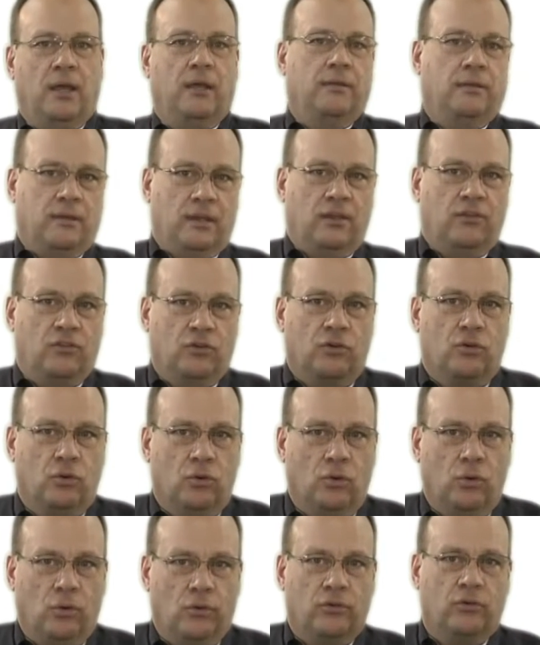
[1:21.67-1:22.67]
These are
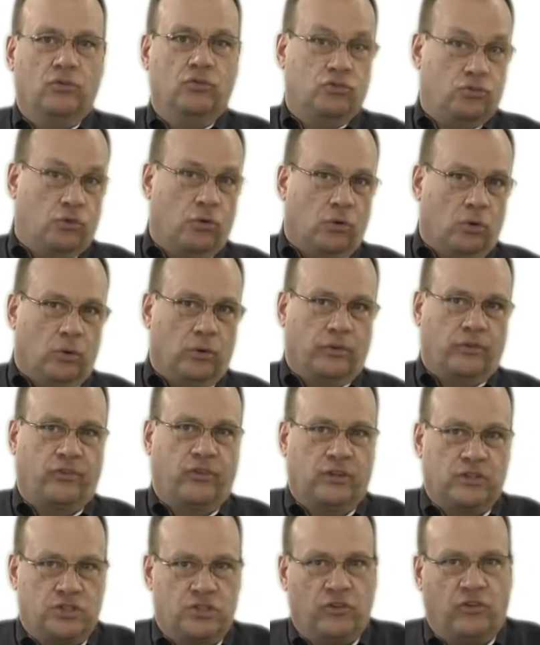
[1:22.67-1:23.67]
called draw
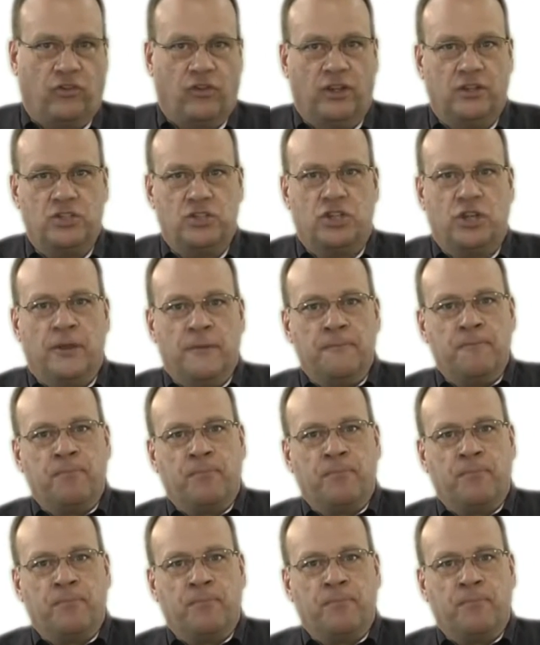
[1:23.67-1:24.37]
such and such.